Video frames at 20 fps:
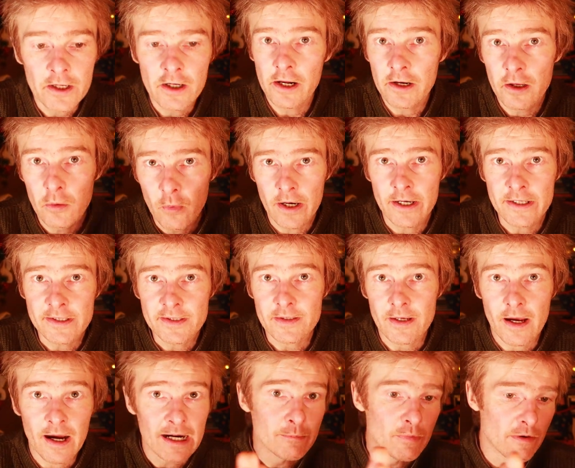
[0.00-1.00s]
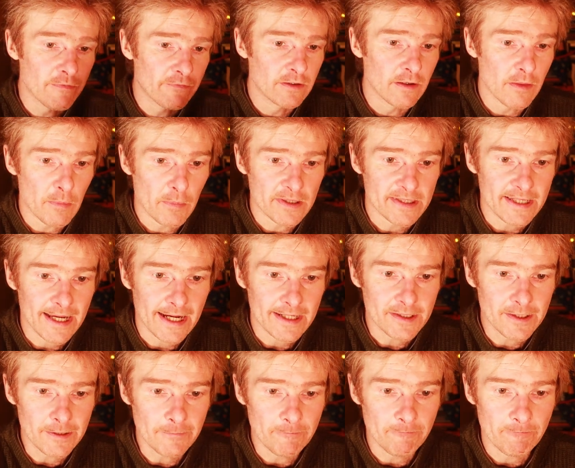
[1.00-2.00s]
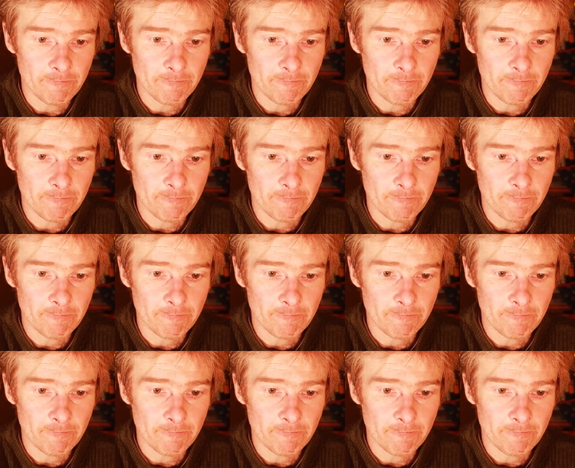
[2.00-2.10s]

Colour wise, I prefer the Passata.